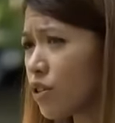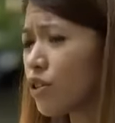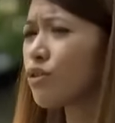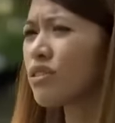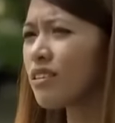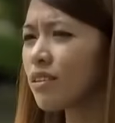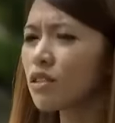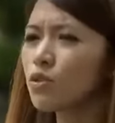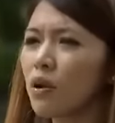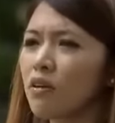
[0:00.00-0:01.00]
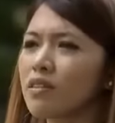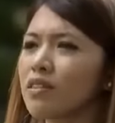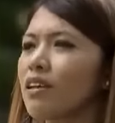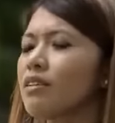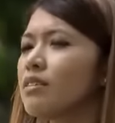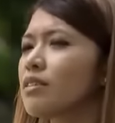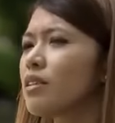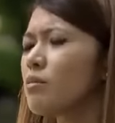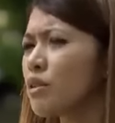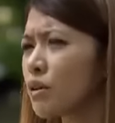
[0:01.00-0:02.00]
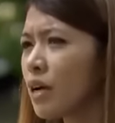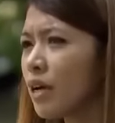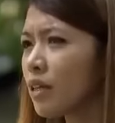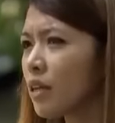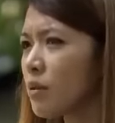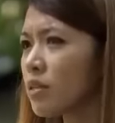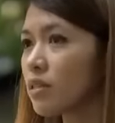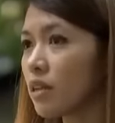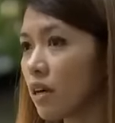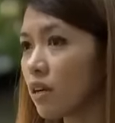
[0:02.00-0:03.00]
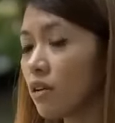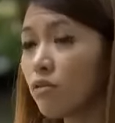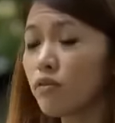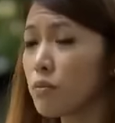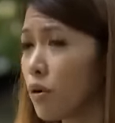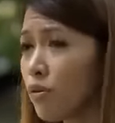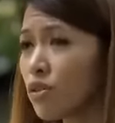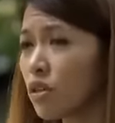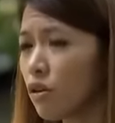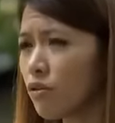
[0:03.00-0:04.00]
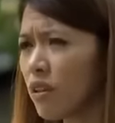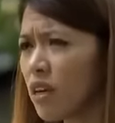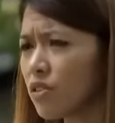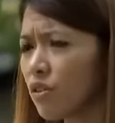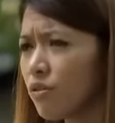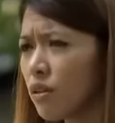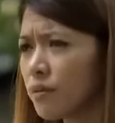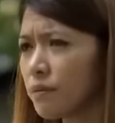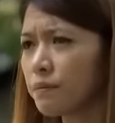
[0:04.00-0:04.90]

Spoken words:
Do you think this is where it's headed, a similar Libyan scenario of imposing a no-fly zone?